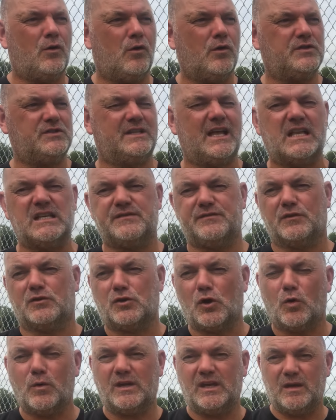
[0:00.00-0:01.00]
or stands for
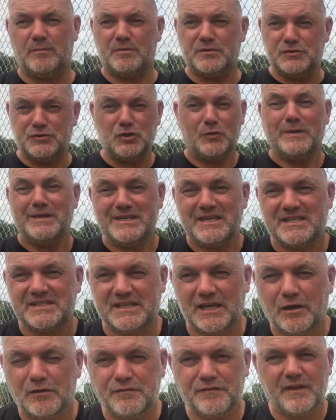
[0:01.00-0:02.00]
Goalkeeper Do It
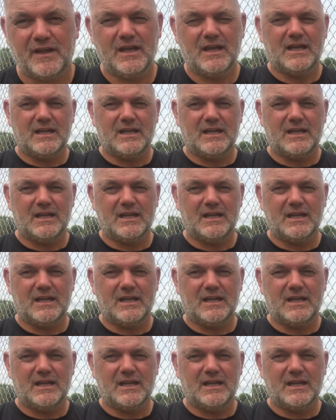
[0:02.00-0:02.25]
Yourself.